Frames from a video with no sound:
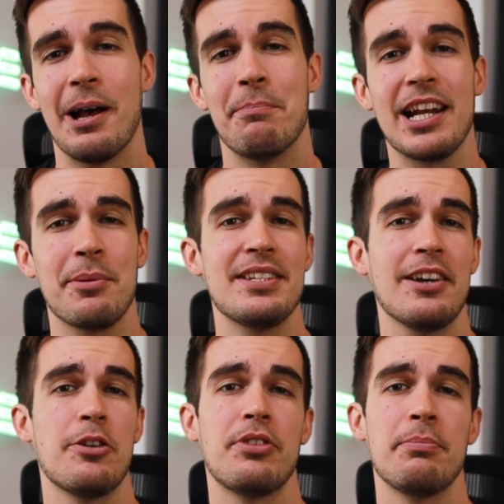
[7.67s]
My name is
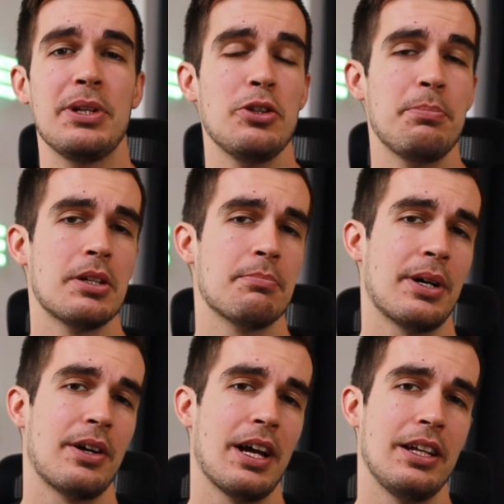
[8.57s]
Jakub from P2P
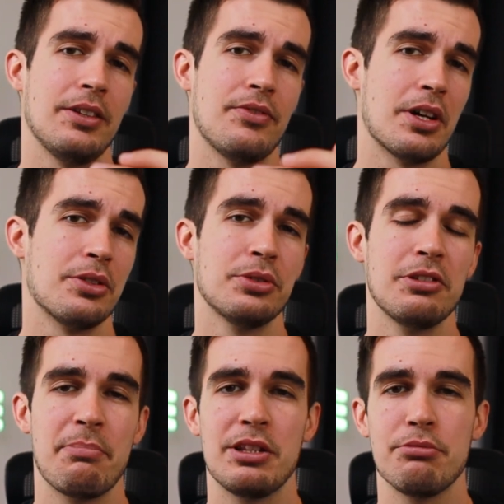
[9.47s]
Empire, and if you are new
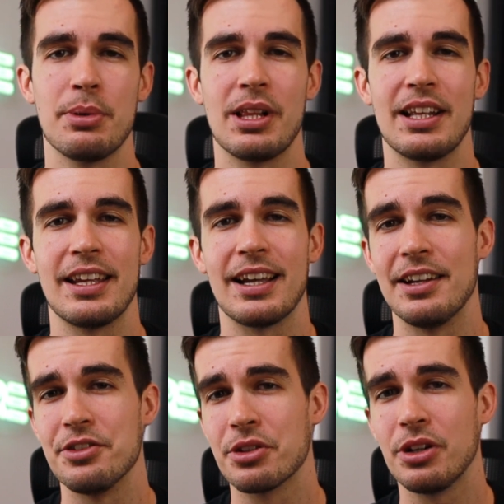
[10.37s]
to P2P learning
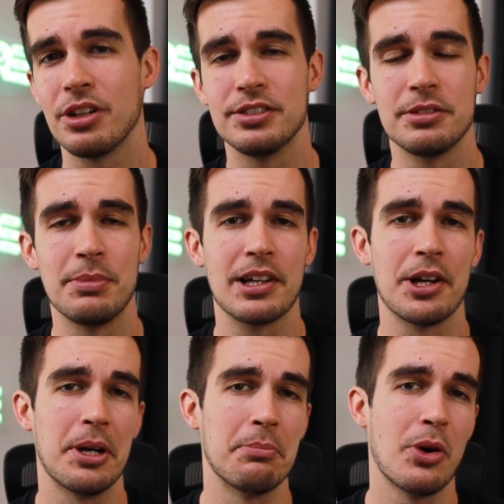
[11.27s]
and your goal is to
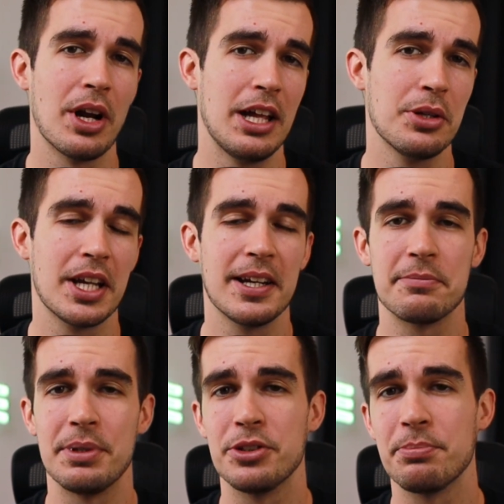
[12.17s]
become a more educated
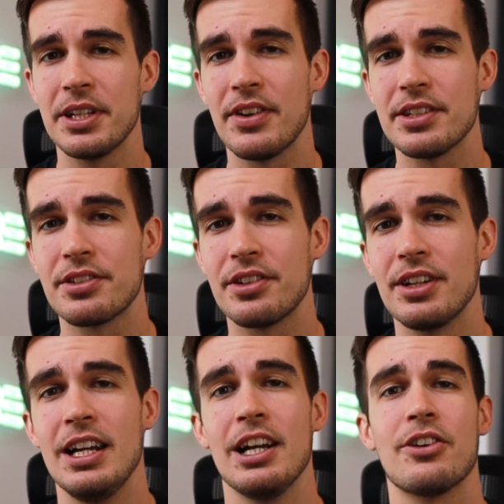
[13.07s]
P2P
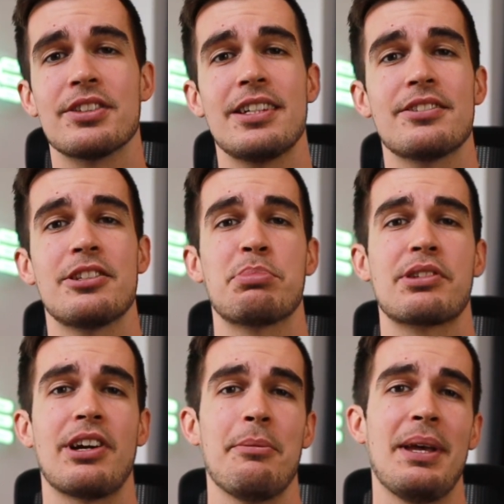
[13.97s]
investor, consider
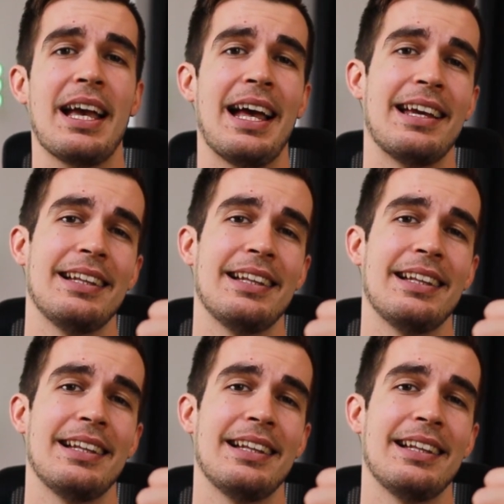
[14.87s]
subscribing and